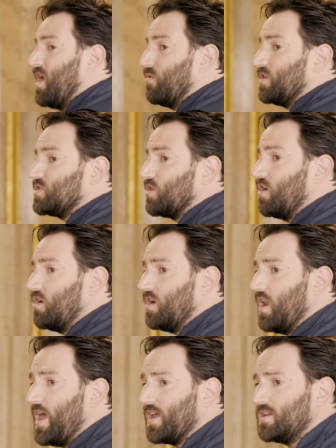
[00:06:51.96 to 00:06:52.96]
return
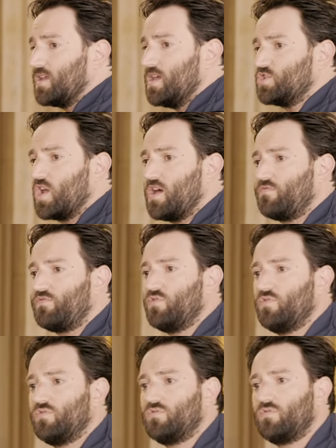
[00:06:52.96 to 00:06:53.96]
like deja
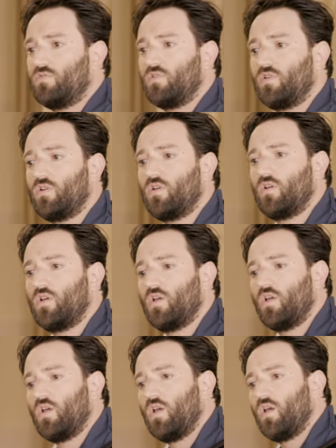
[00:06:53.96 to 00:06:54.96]
vu,
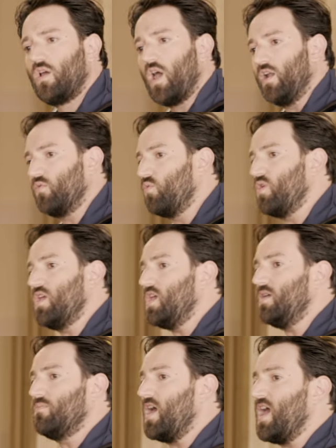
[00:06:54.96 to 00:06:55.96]
and
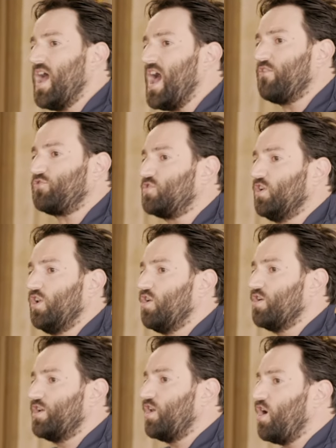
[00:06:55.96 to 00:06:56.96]
we may have to
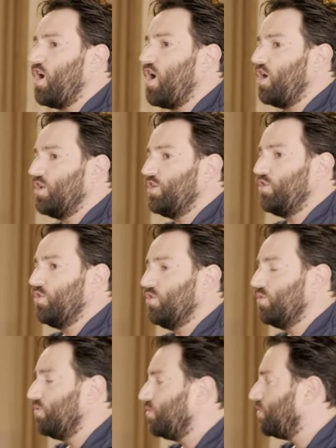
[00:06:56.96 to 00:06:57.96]
learn it all anew.